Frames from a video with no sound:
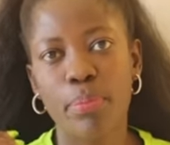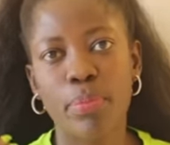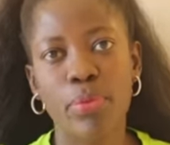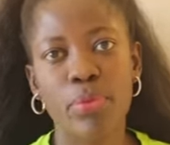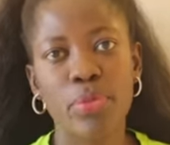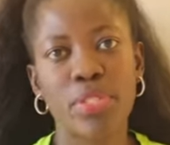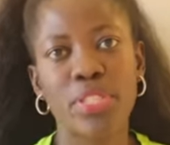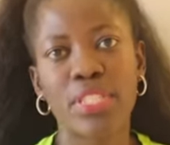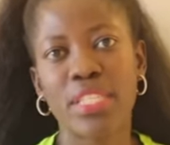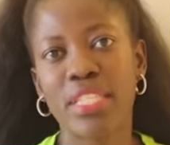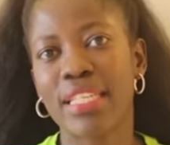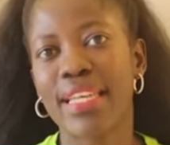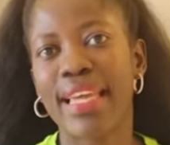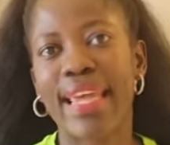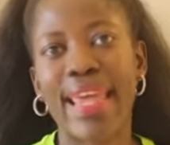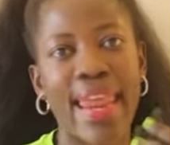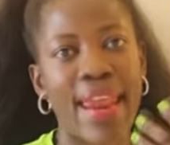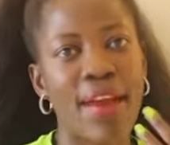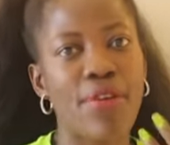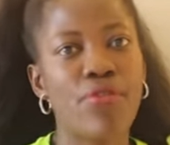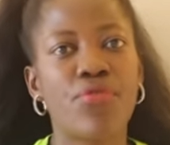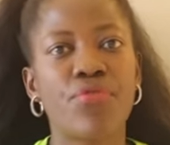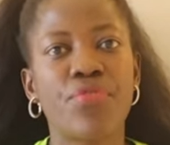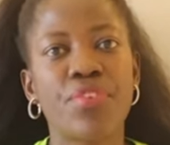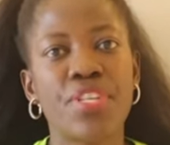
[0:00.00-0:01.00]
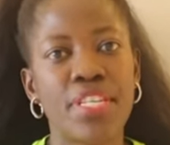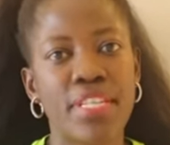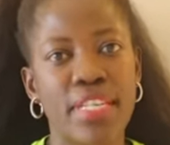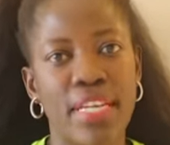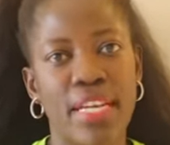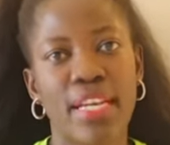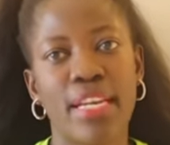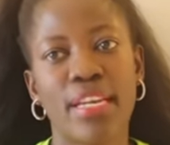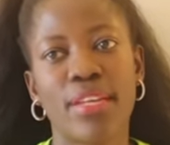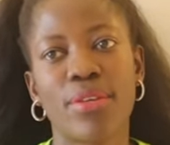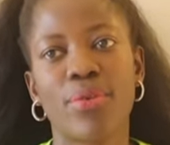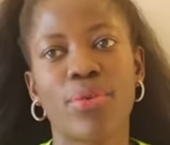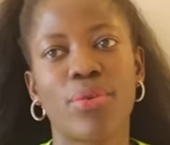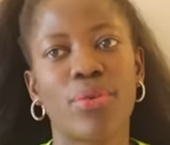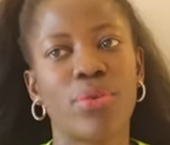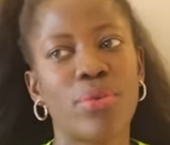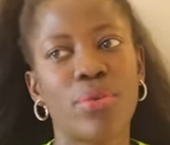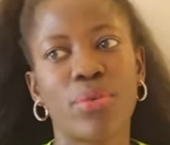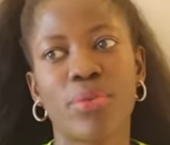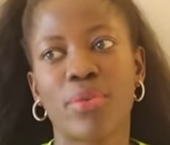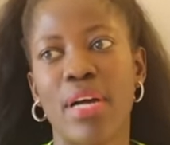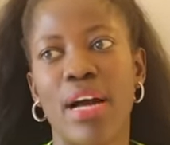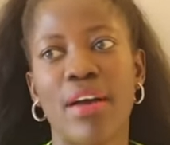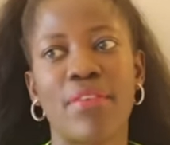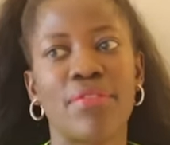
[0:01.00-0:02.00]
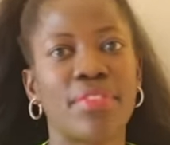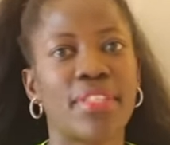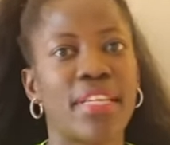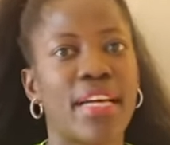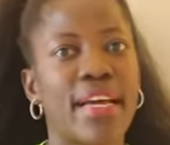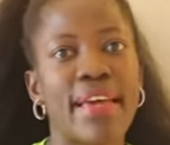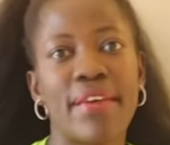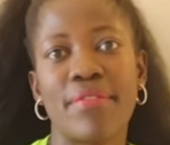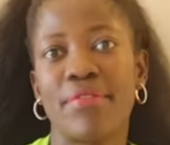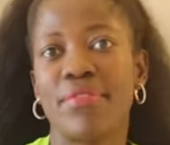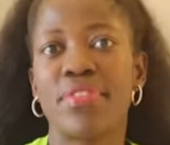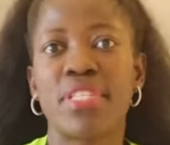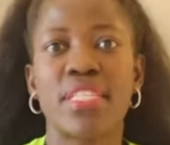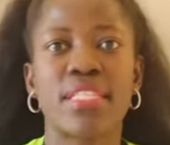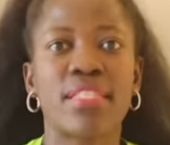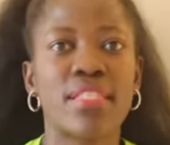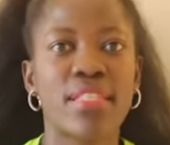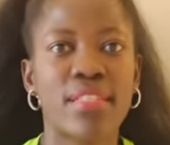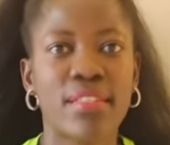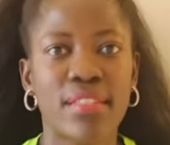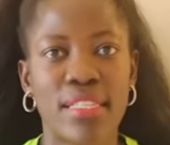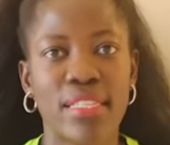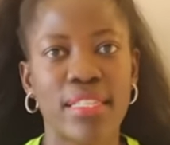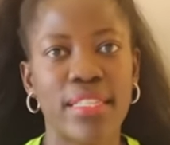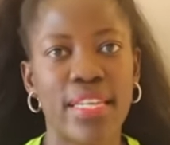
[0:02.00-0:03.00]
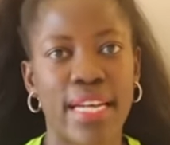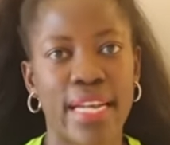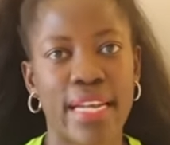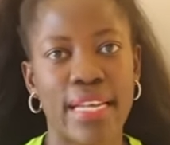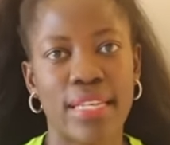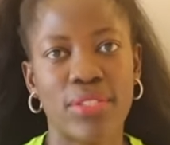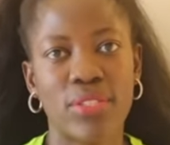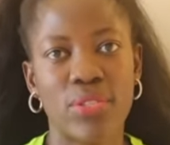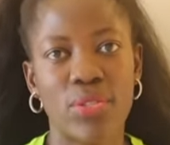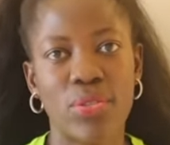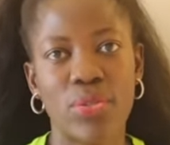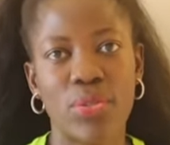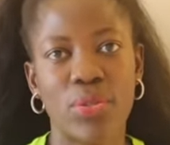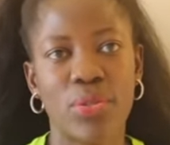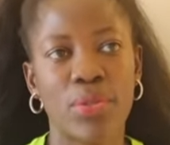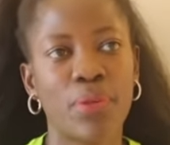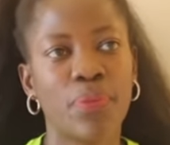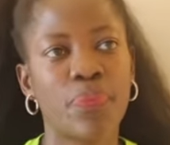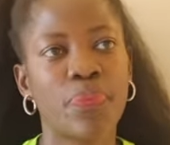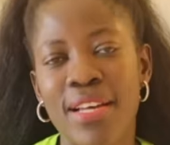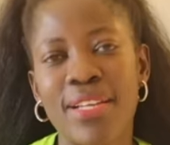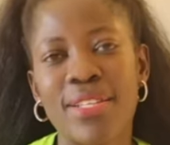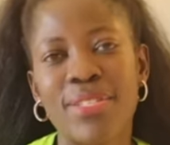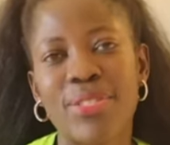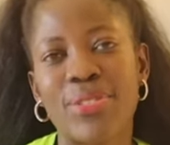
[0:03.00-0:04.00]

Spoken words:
posting every day or after every 3 days, you know.